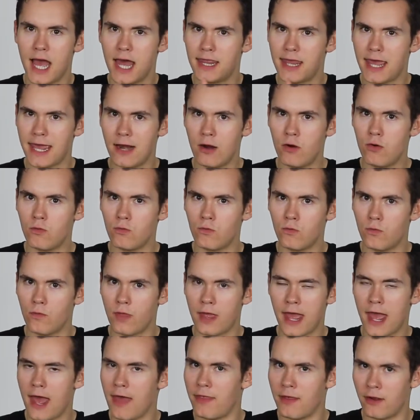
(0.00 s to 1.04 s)
They don't
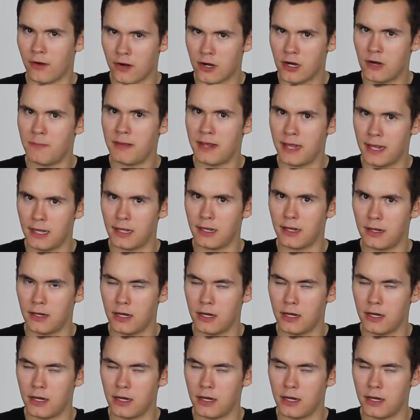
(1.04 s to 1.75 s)
they they're going to be,